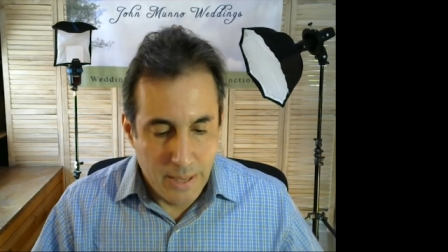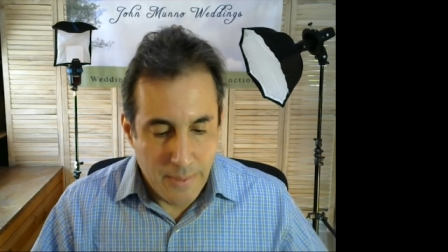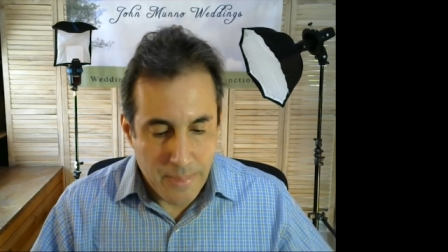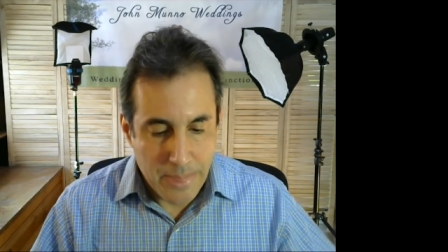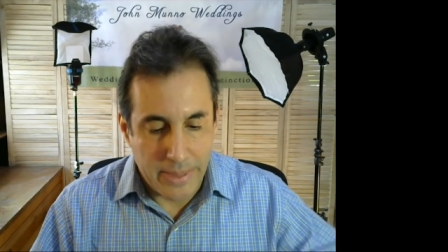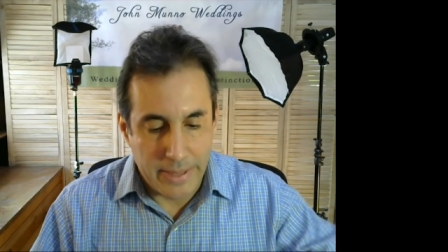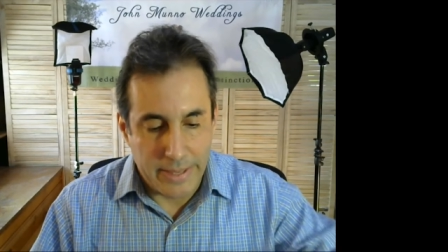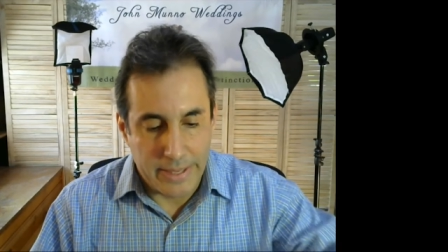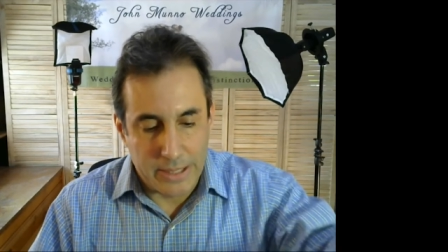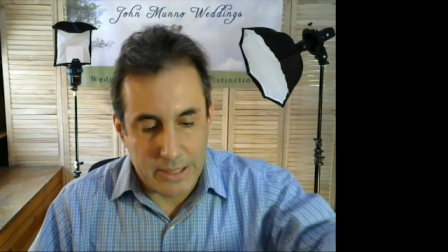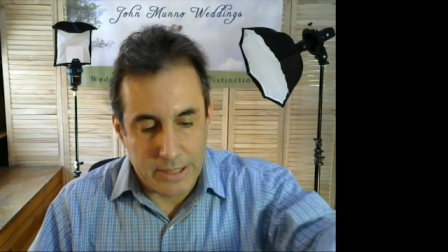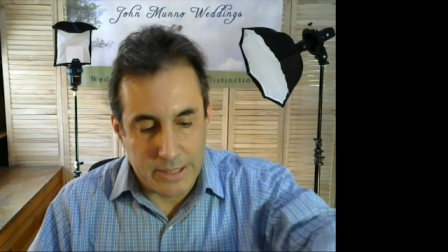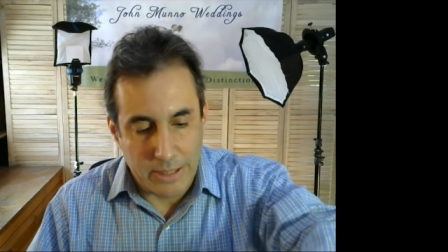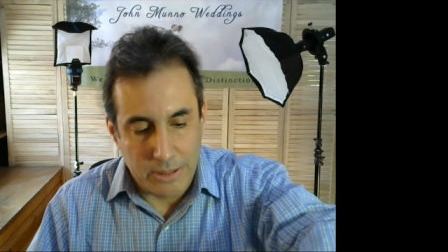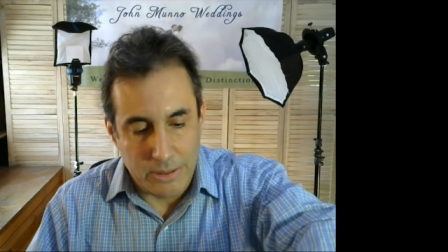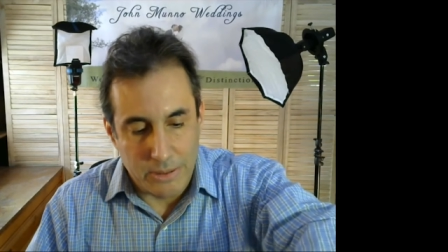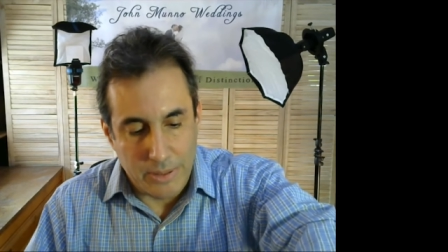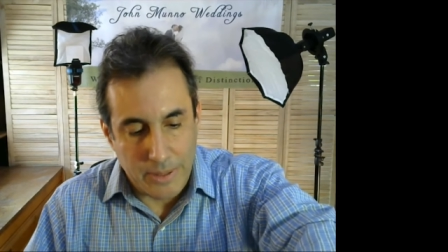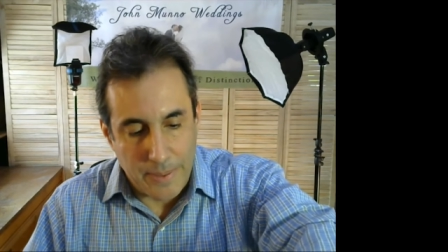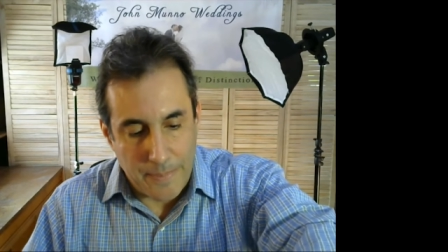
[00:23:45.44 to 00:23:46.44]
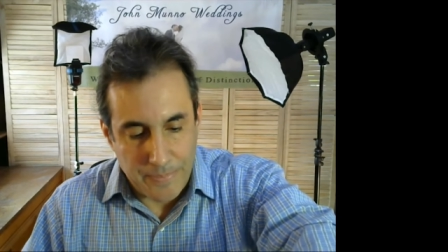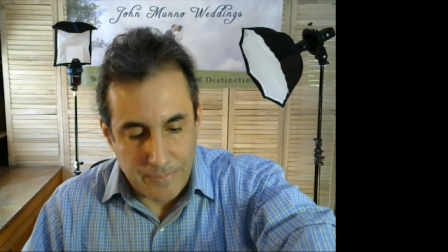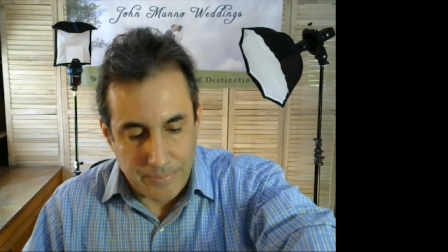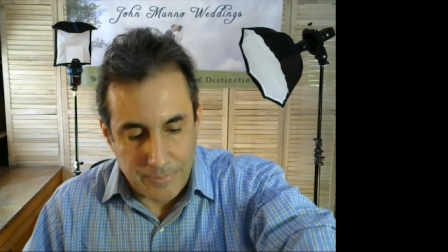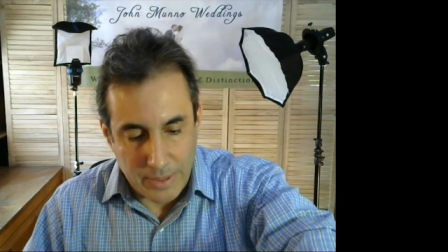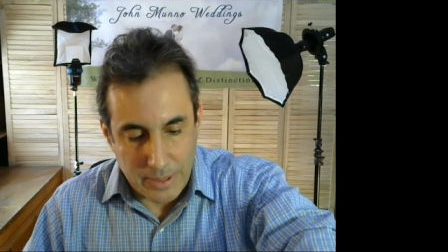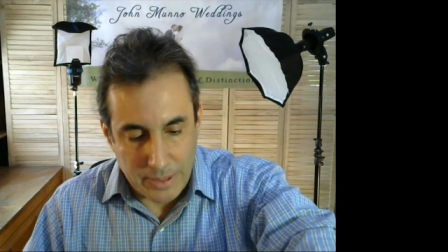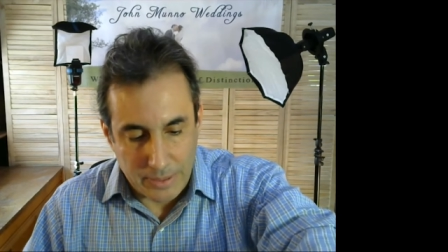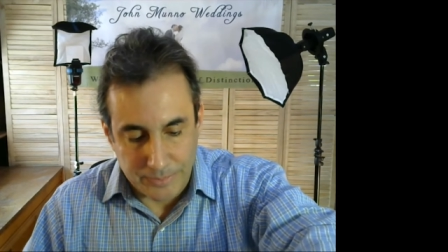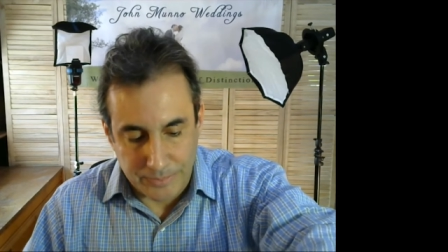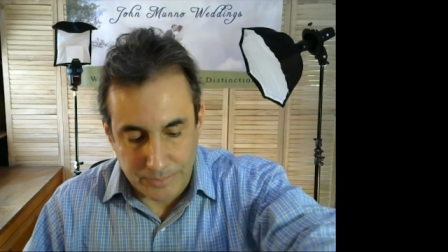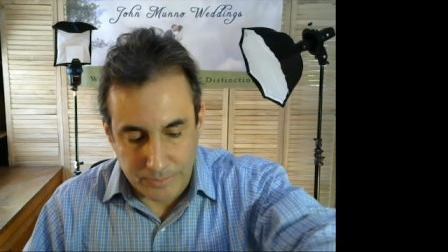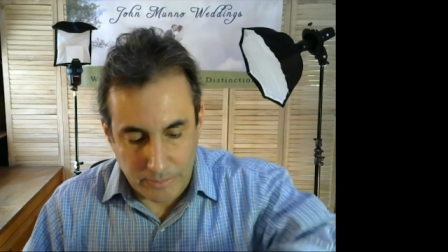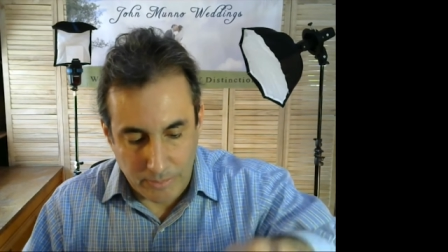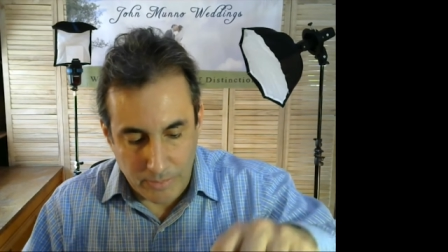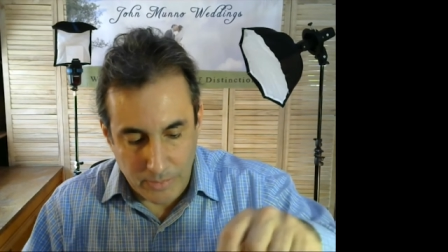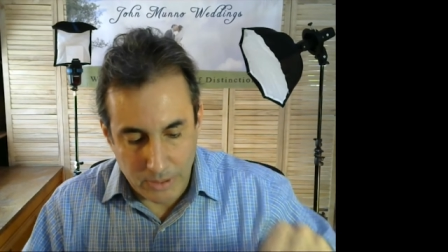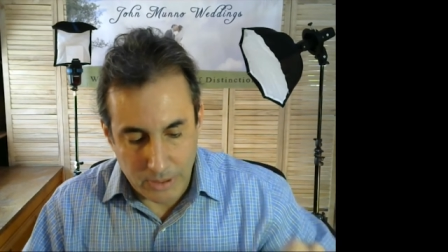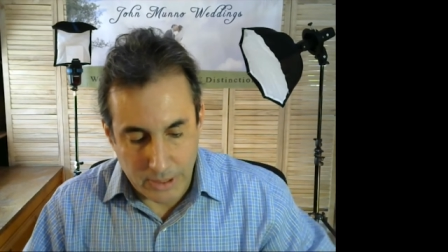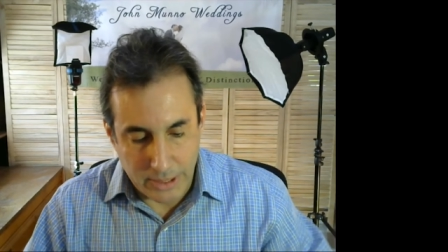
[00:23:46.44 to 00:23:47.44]
et cetera.
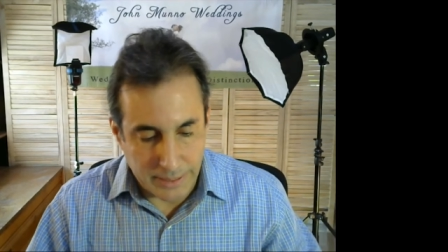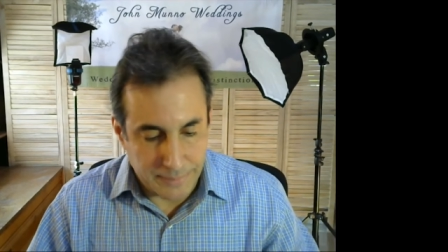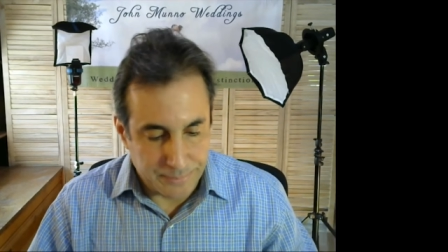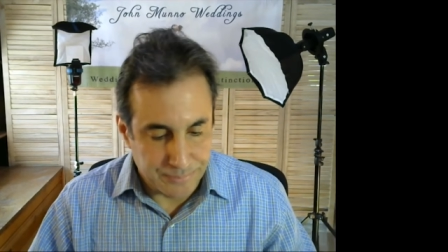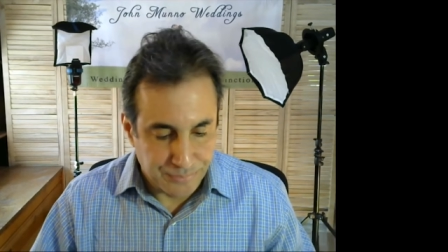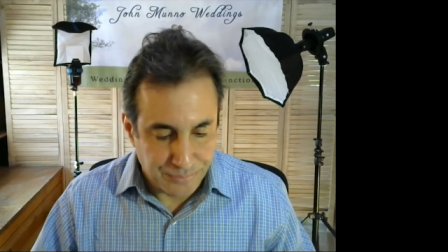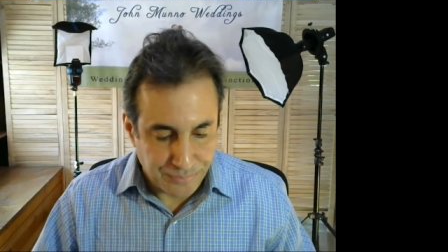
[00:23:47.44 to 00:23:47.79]
Okay.